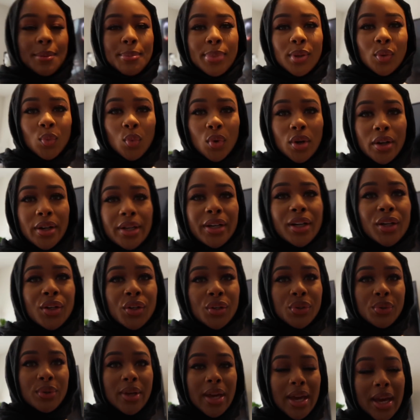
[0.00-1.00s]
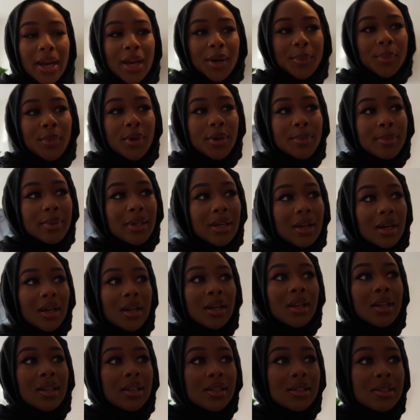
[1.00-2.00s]
I've been wanting a new camera
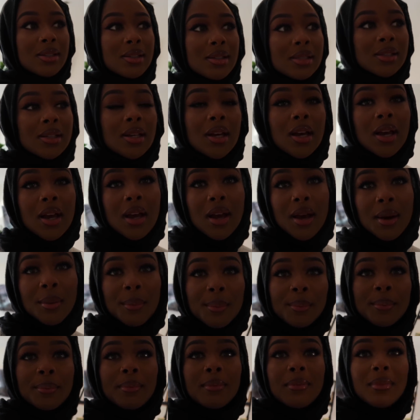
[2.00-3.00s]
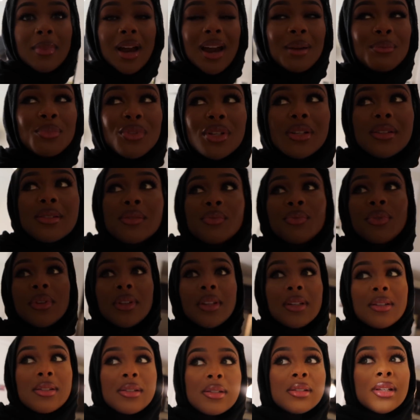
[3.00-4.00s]
because I'm just
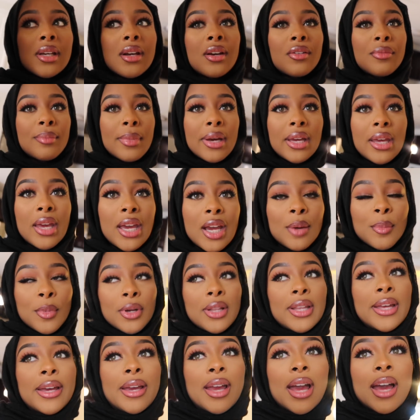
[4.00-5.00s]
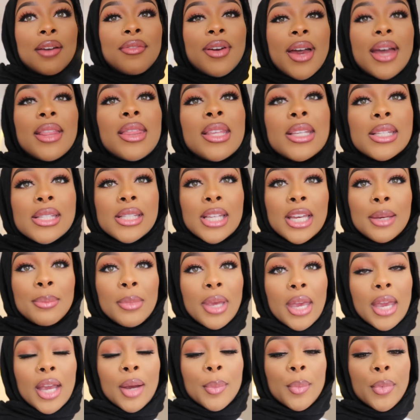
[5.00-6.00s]
really sick of my camera. Like I've had the same
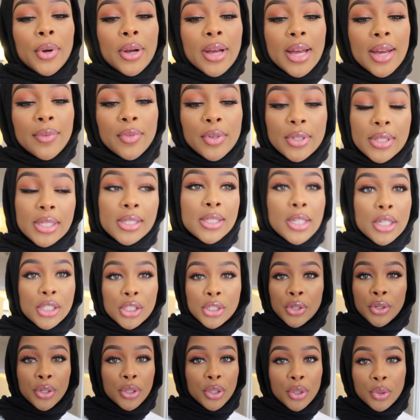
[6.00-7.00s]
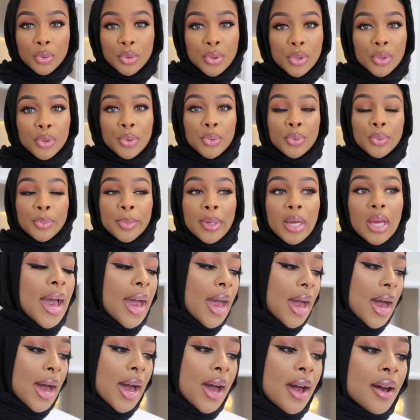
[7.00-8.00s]
camera ever since I started YouTube. I
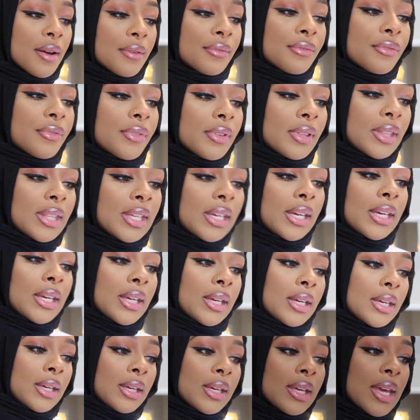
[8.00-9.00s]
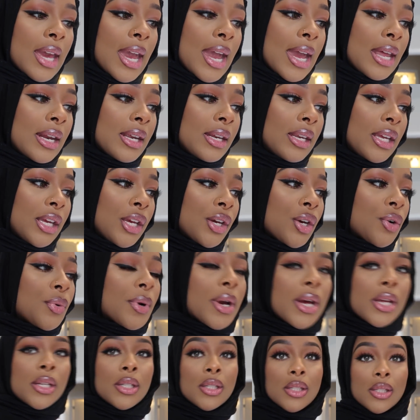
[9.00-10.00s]
have the Canon
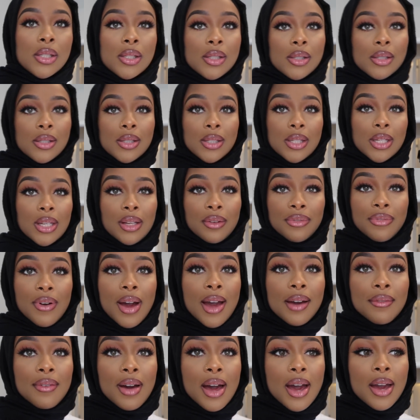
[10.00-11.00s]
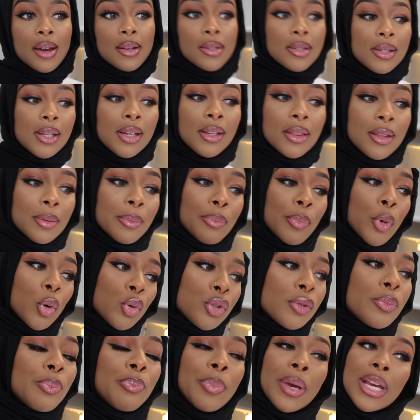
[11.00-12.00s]
EOS T5i. It's like the
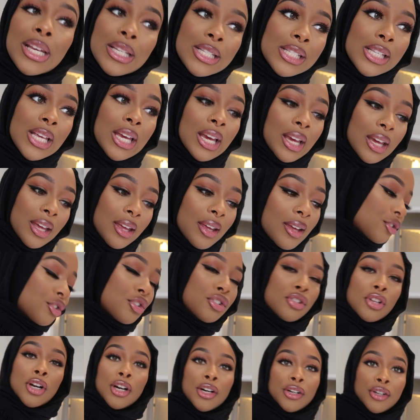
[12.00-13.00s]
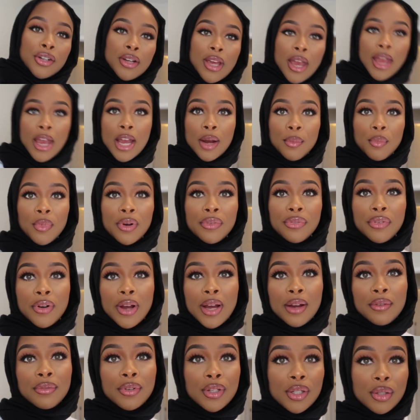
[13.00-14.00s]
most basic starter camera for
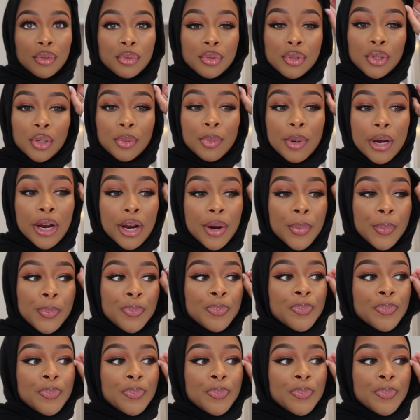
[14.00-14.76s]
every YouTuber.